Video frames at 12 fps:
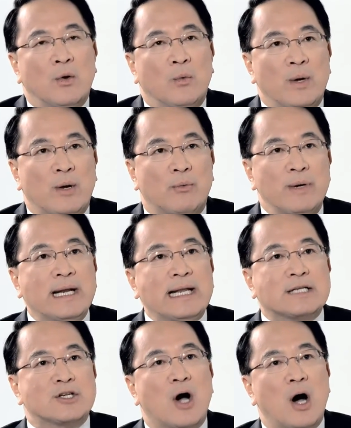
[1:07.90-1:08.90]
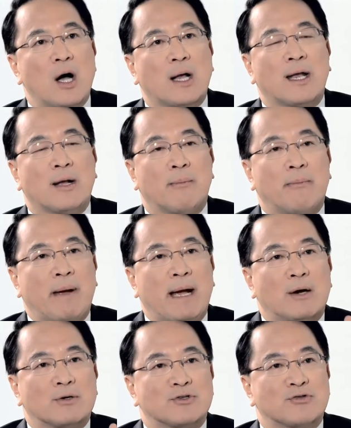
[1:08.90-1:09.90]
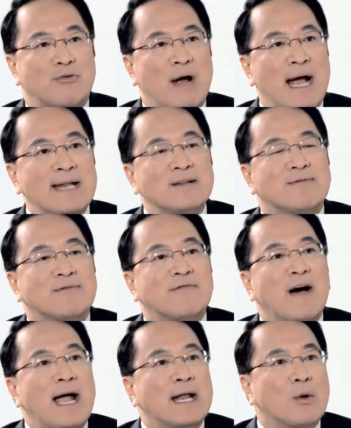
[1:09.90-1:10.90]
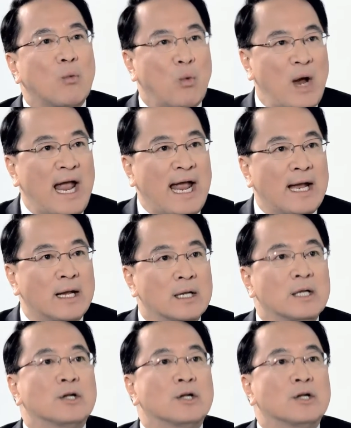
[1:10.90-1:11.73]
we are really talking about trying to find a way